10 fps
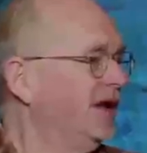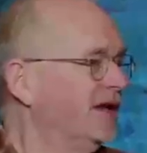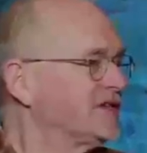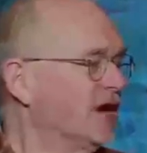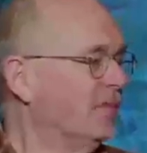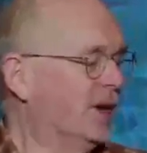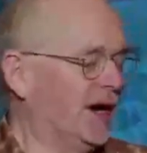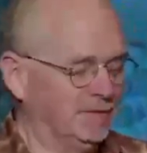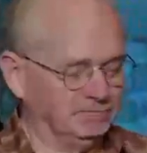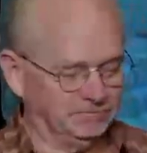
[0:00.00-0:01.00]
Some,
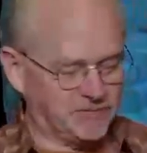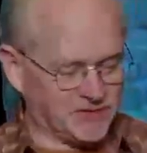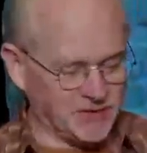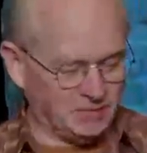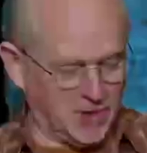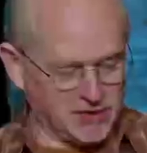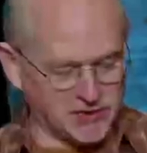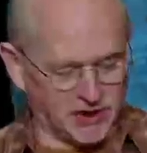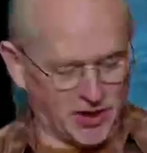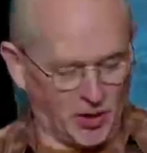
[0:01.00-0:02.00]
um, some months
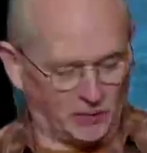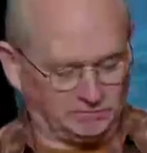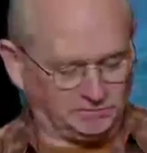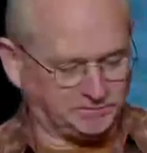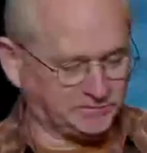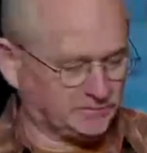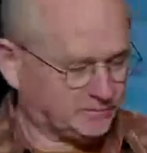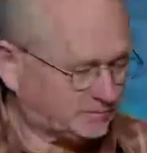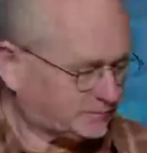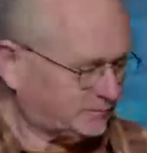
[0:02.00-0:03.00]
ago,
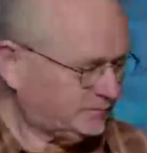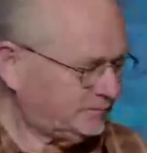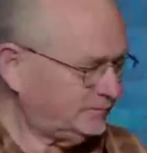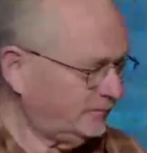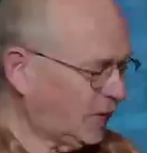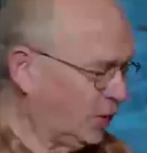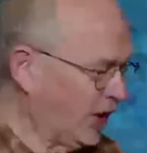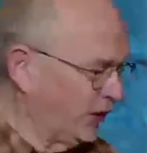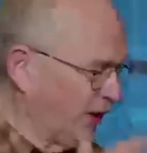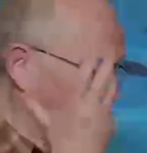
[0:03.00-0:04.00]

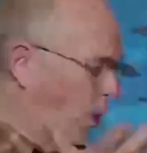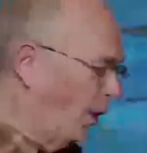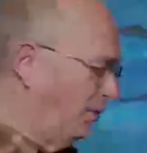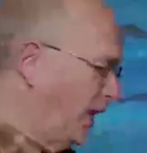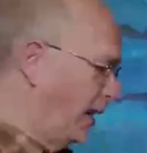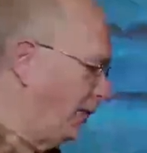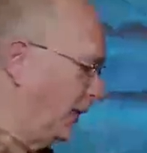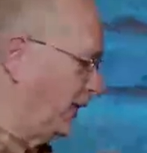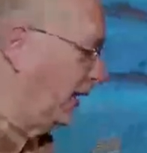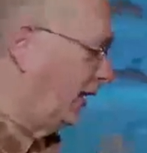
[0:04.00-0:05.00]
weather had warmed up and